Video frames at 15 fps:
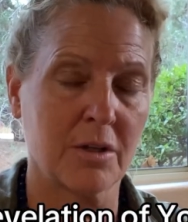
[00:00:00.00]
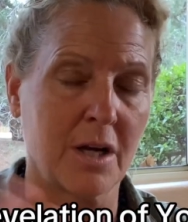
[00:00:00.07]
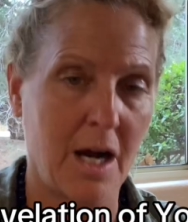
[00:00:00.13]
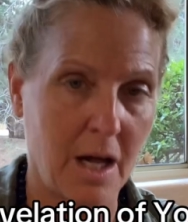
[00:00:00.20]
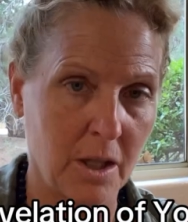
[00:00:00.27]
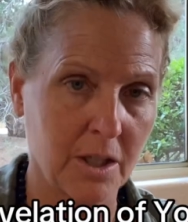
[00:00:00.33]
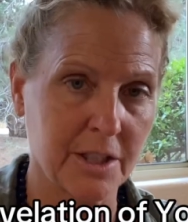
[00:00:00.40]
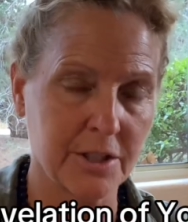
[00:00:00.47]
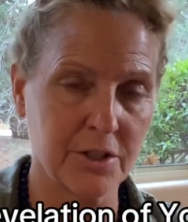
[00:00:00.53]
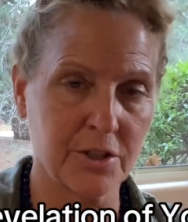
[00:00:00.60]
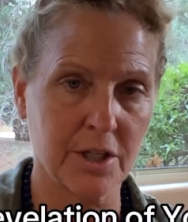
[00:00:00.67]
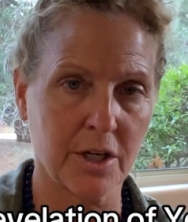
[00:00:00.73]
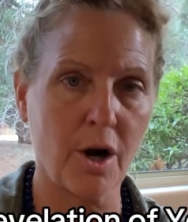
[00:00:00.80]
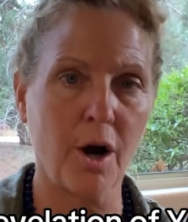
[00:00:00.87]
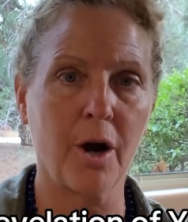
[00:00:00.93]
college
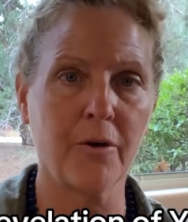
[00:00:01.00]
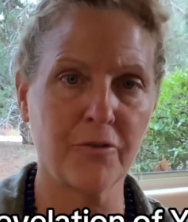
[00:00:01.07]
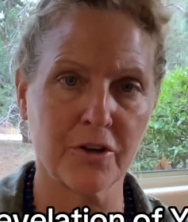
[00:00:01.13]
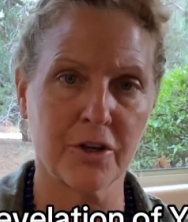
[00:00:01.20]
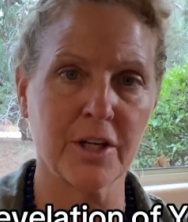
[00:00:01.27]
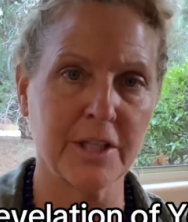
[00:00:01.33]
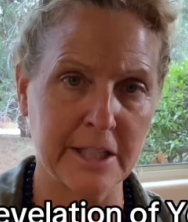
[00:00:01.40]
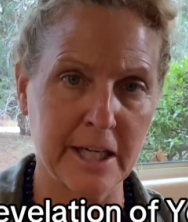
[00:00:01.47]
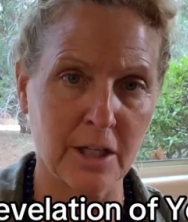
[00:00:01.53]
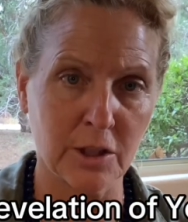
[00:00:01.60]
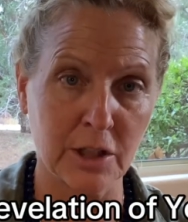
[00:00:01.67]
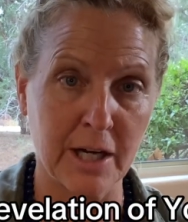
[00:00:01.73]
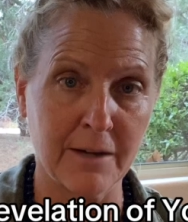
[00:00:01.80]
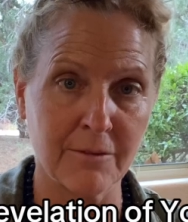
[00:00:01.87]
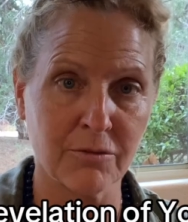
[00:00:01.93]
at a Harvard and Yale
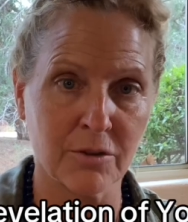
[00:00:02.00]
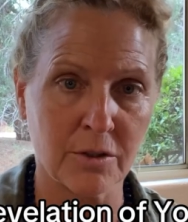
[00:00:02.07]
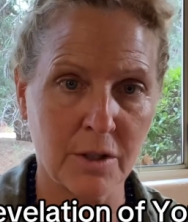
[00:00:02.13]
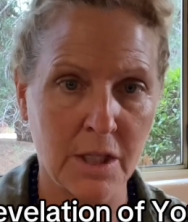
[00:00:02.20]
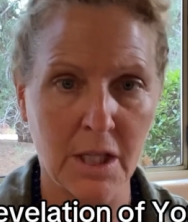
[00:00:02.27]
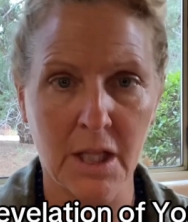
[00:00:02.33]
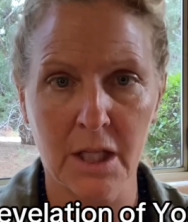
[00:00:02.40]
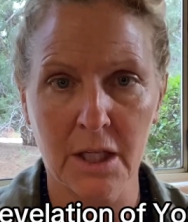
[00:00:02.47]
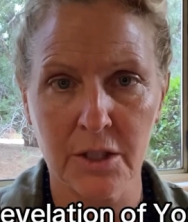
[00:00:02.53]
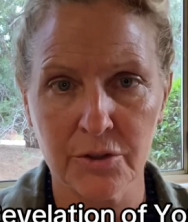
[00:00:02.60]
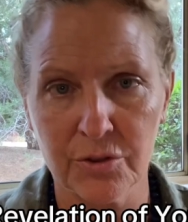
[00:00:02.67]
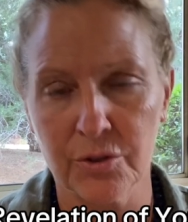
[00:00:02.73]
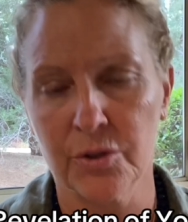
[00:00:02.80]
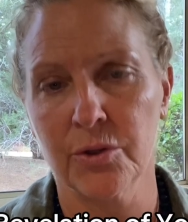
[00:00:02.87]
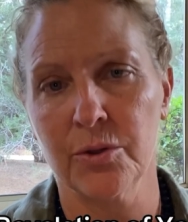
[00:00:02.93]
level
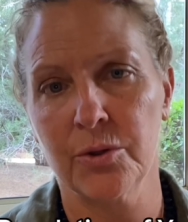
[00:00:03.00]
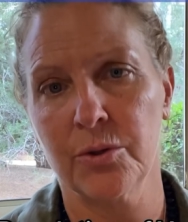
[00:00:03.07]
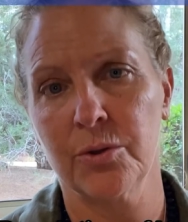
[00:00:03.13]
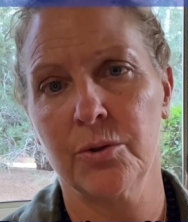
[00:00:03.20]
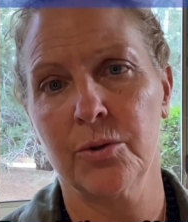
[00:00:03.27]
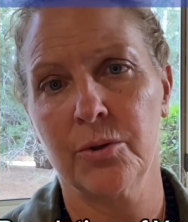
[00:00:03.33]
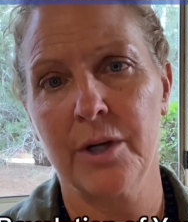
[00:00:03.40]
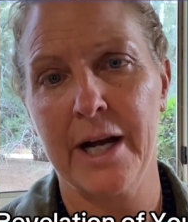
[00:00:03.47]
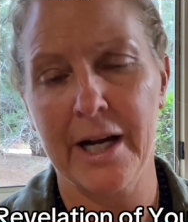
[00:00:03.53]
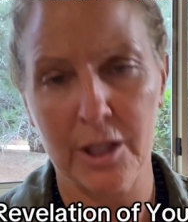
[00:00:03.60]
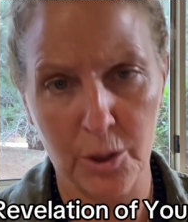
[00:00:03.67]
to